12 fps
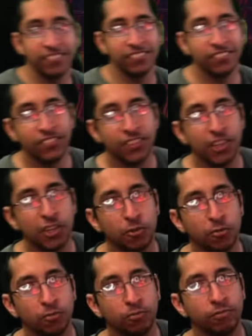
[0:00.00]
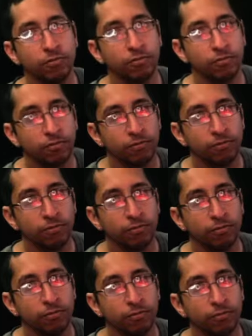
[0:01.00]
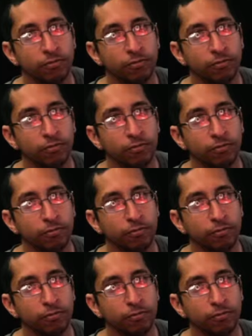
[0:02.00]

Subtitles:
(silence)